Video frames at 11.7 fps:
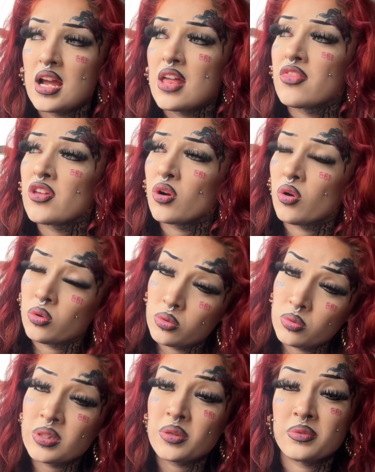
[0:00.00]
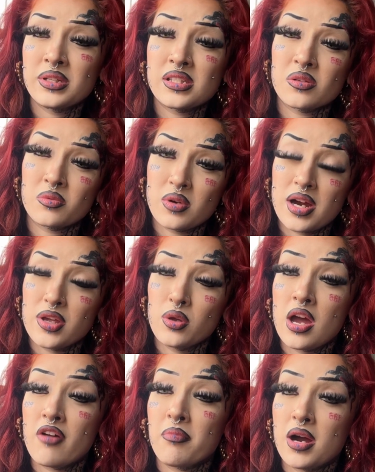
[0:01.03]
The only reason why you
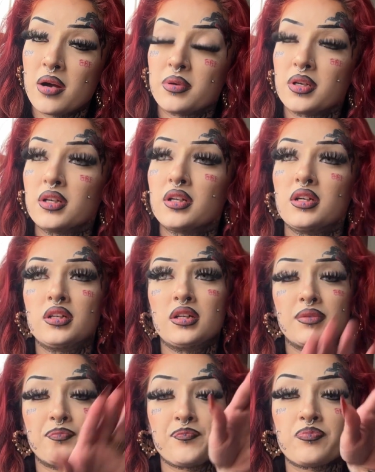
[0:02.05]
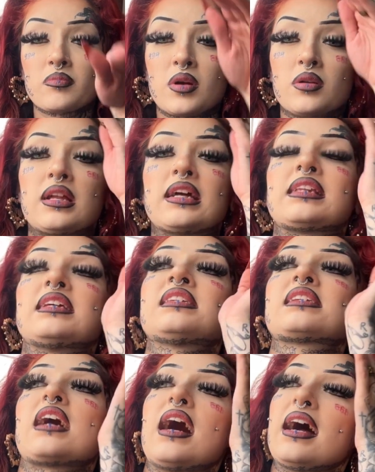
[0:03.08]
have power, but like, this
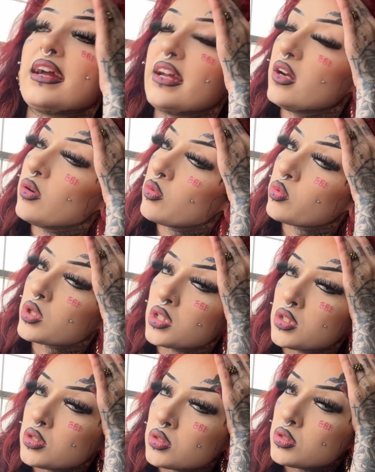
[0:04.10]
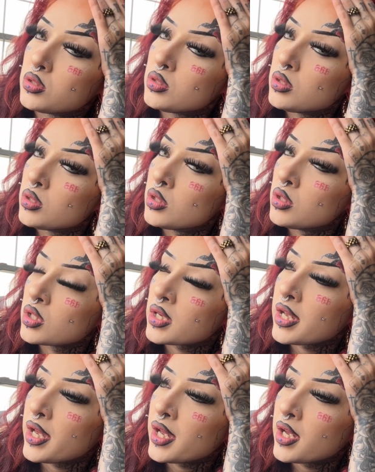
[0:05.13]
guy will
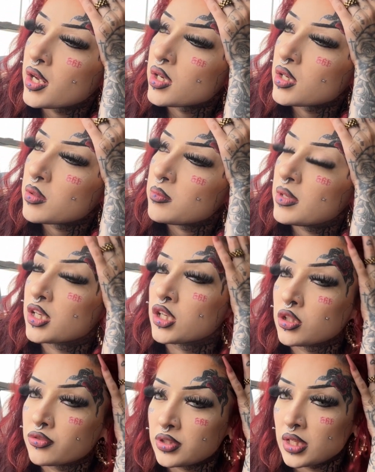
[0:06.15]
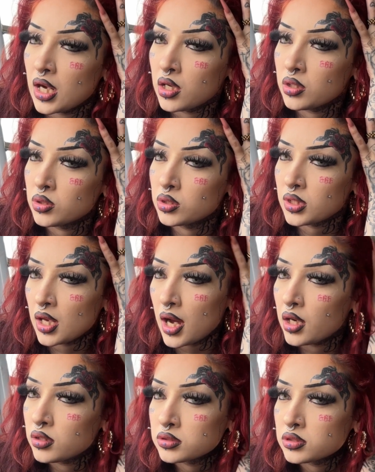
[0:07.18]
kick my girlfriend out the
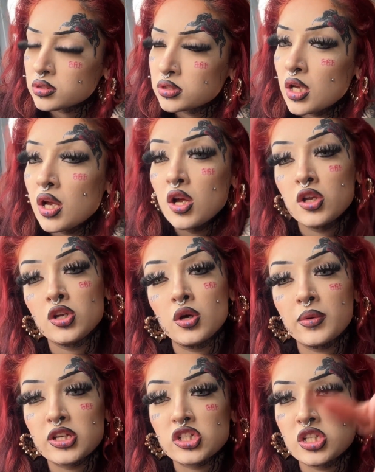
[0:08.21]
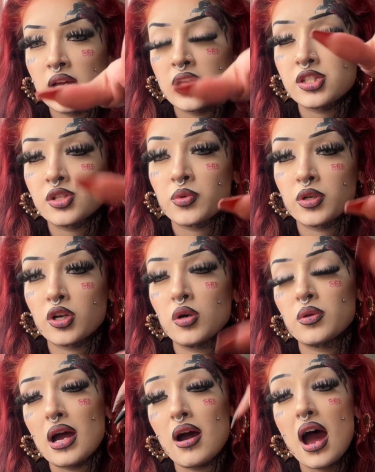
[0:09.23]
house knowing she has nowhere to go.
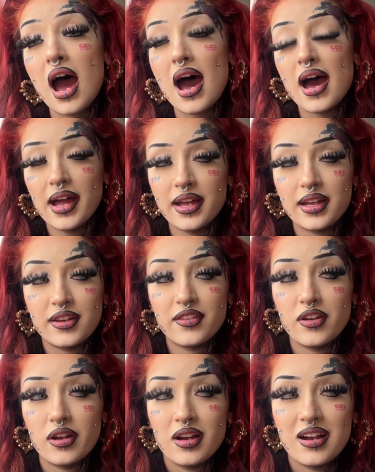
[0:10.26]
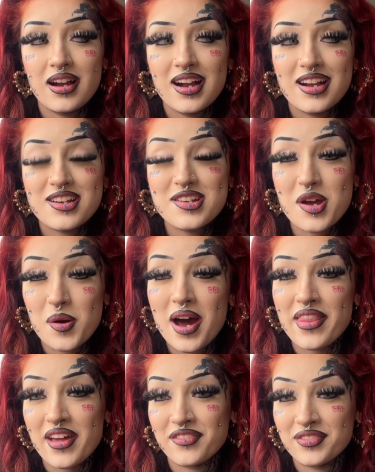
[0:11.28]
Now, I know how
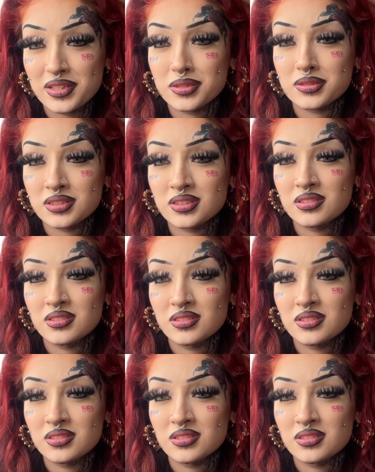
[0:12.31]
that feels.